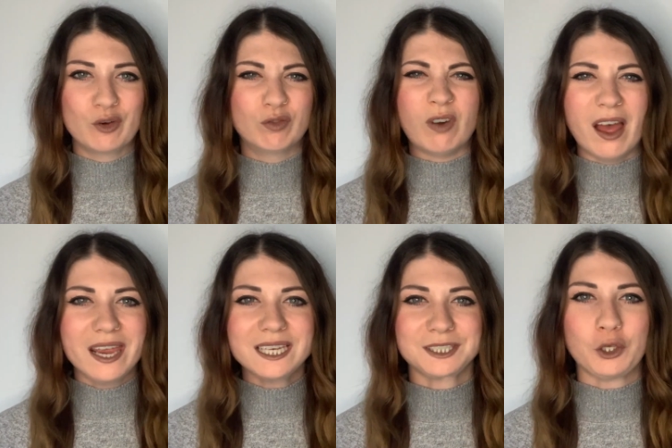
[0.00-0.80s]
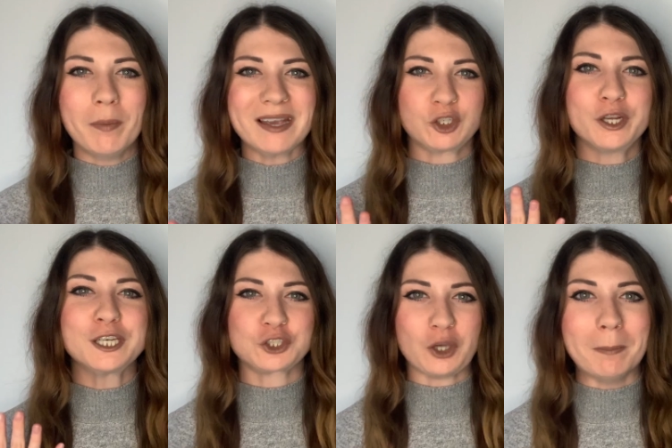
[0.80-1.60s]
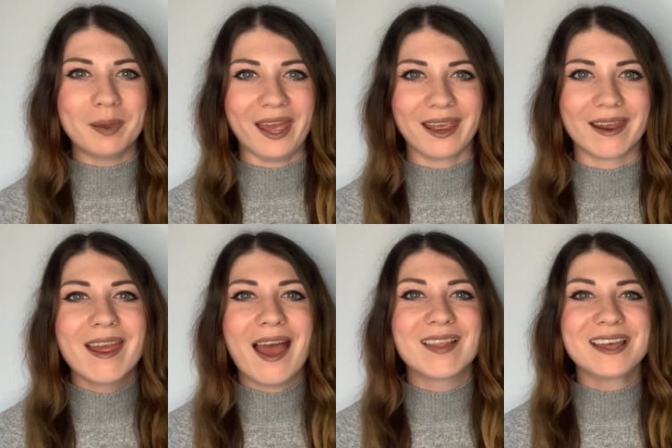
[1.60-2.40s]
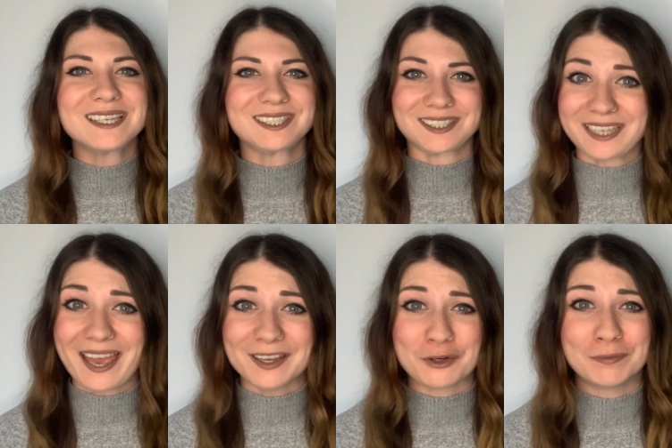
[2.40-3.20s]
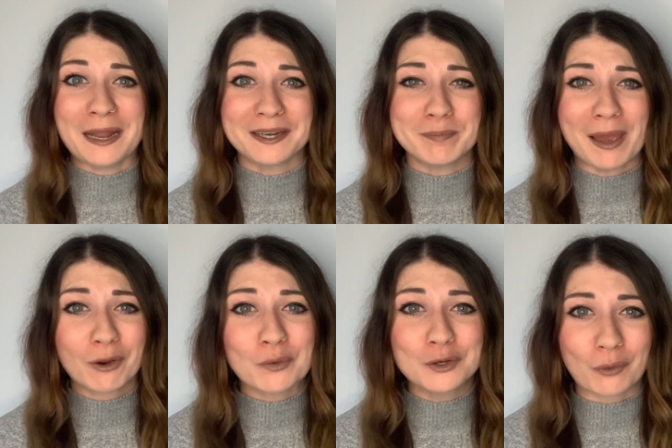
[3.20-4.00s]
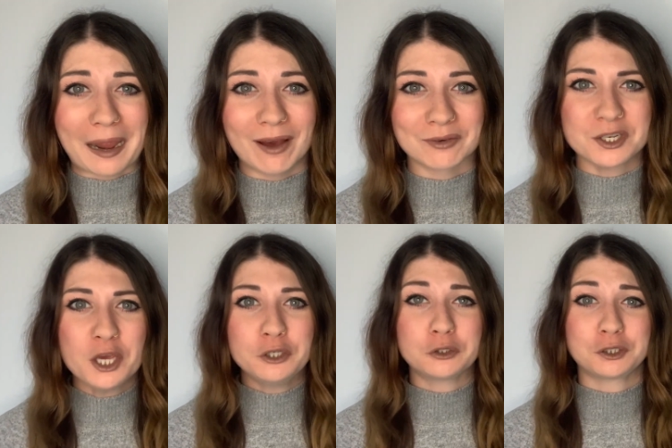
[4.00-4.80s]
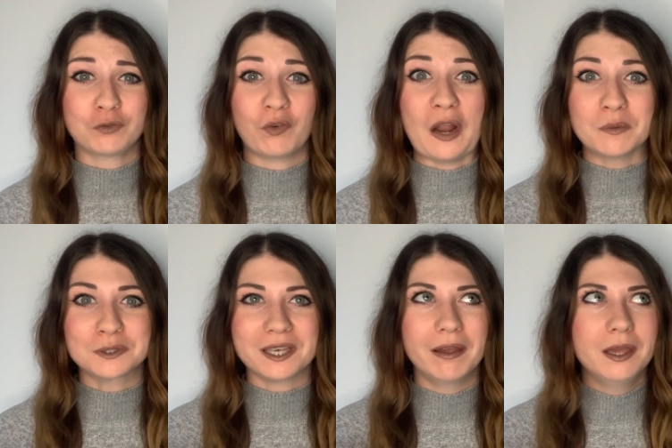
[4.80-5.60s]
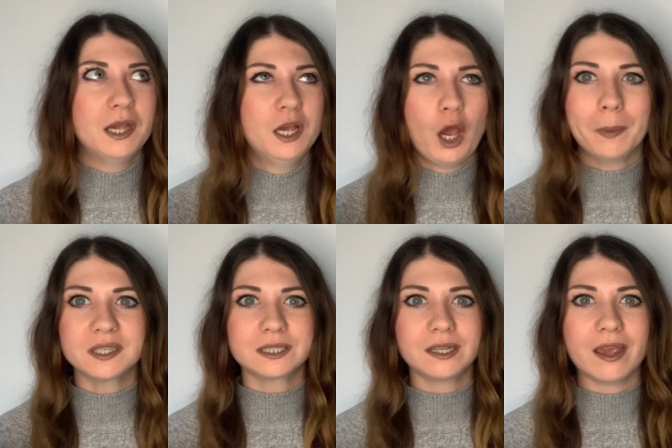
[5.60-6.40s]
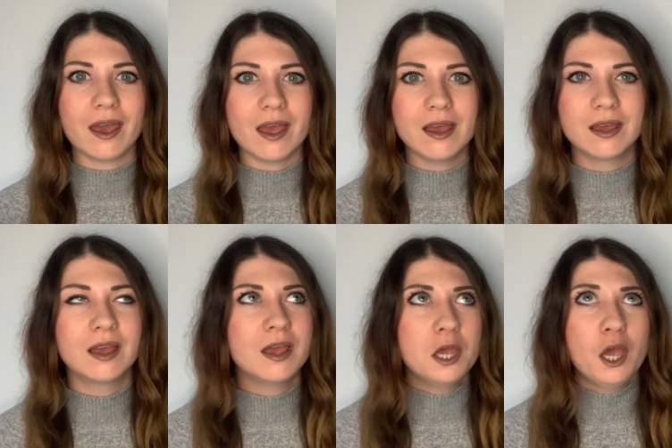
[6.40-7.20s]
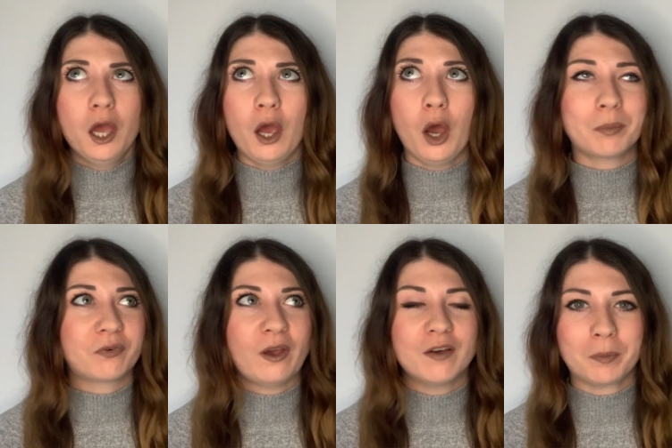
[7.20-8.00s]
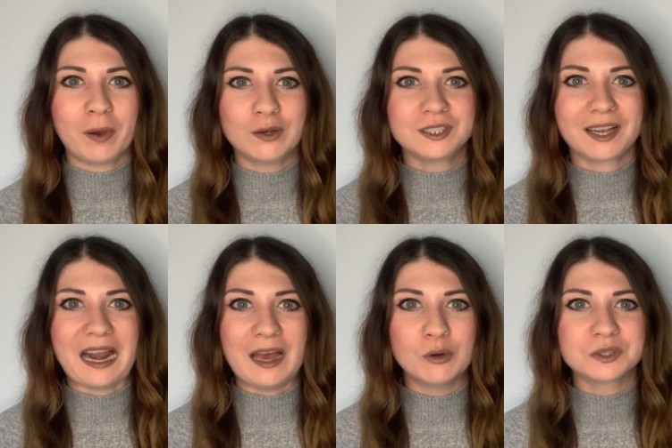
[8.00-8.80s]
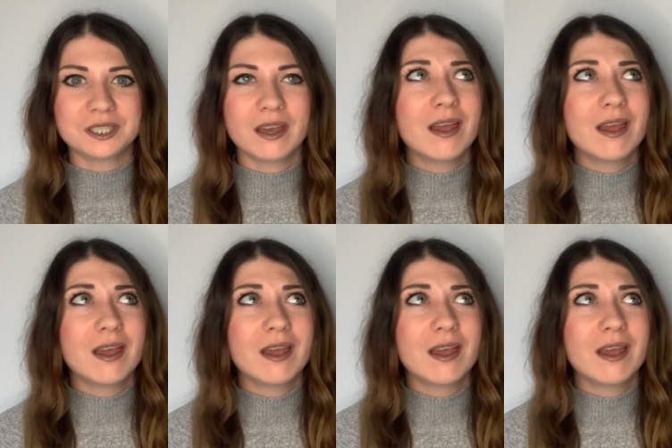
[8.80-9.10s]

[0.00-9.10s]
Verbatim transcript: Right, so imagine jumping and then instead of landing back on the ground, you just float up into the air, up further past the clouds,